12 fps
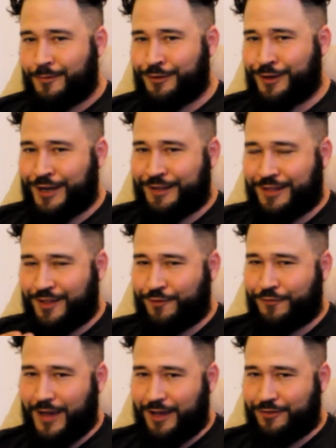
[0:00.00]
Look at this
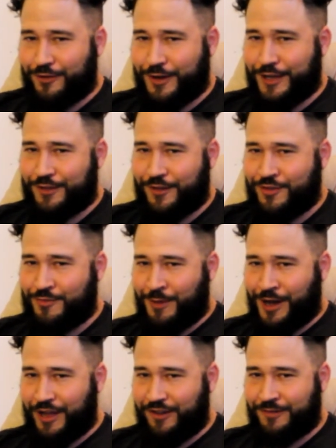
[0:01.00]
face. Look at this
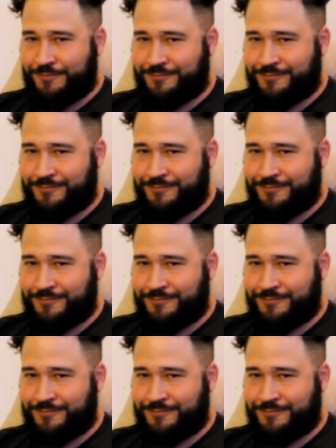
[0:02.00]
smile.